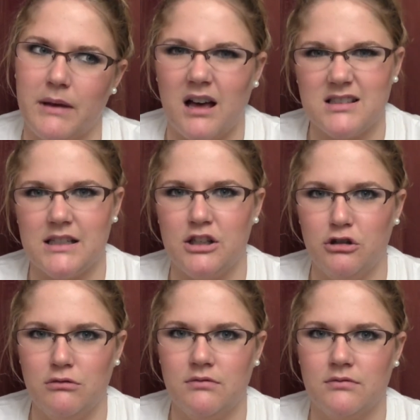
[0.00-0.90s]
I'll see
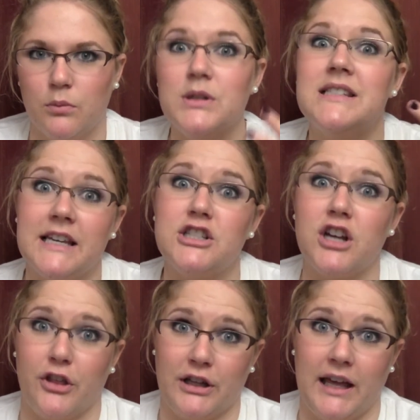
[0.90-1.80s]
you. We'll see
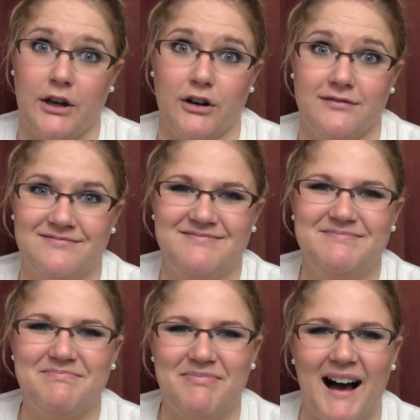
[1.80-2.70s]
each other later.
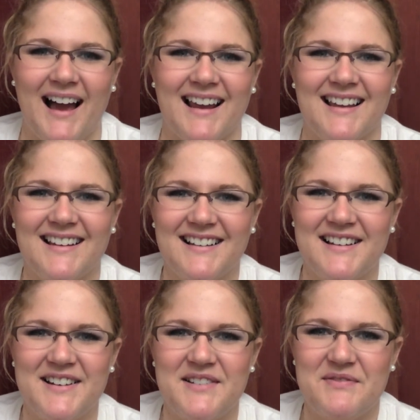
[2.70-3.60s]
Bye.